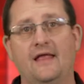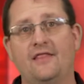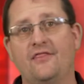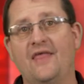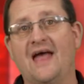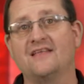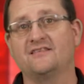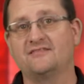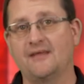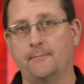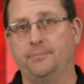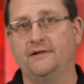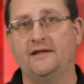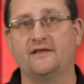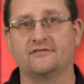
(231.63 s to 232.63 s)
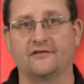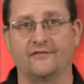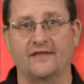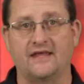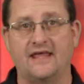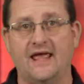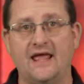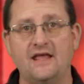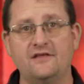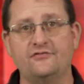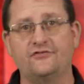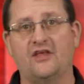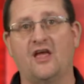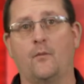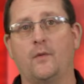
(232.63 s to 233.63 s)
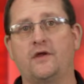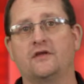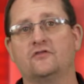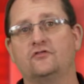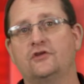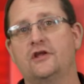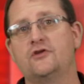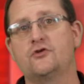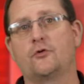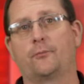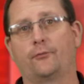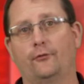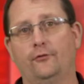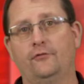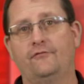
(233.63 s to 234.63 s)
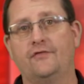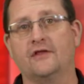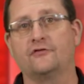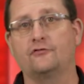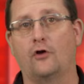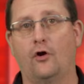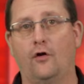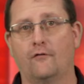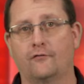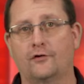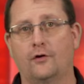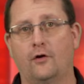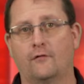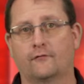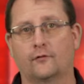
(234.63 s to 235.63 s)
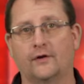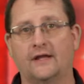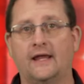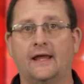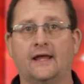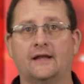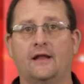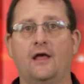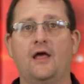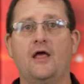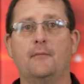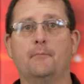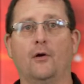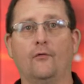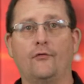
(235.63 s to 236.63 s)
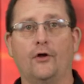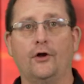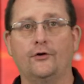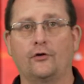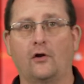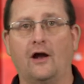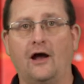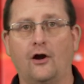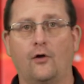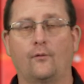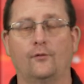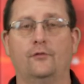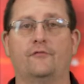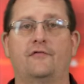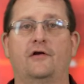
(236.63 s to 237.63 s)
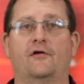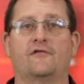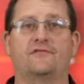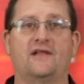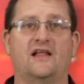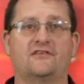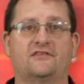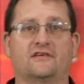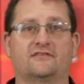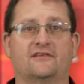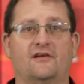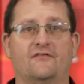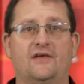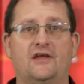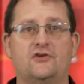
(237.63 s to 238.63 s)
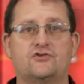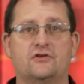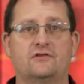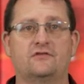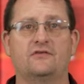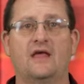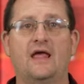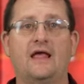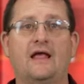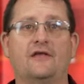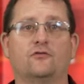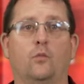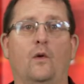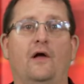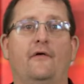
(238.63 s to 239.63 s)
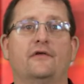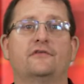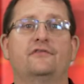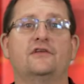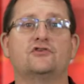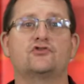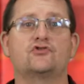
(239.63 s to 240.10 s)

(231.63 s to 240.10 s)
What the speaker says: That simply isn't the case, and we continue to prove this over and over again, both under our roof here at Flat 6 Innovations, as well as these